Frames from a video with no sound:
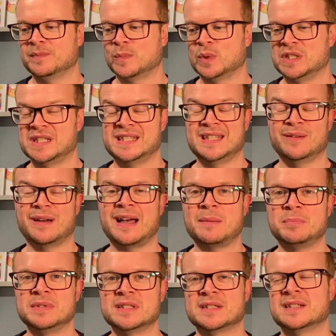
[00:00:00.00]
we just see what
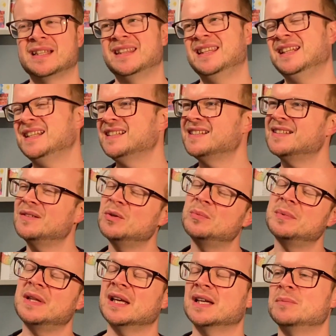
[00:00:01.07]
happens. And I think there's a
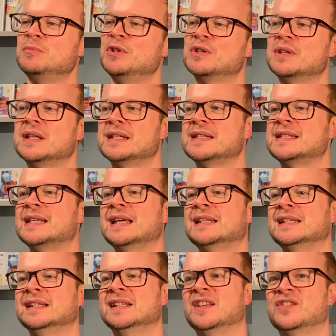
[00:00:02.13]
mutual
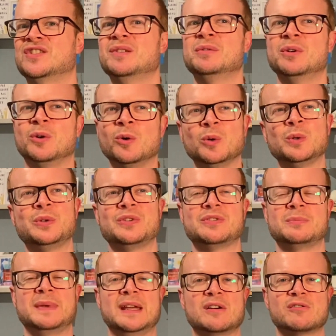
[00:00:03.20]
understanding that if someone orders
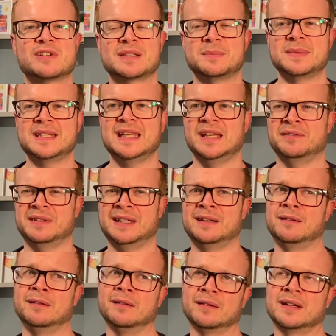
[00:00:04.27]
with me on Christmas Eve, they're
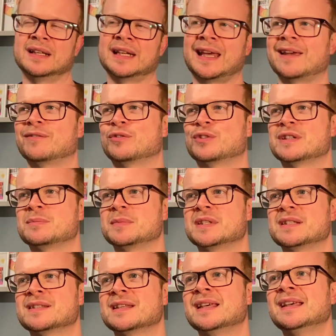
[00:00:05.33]
not going to get it for
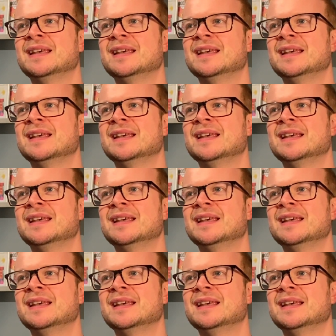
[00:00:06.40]
Christmas,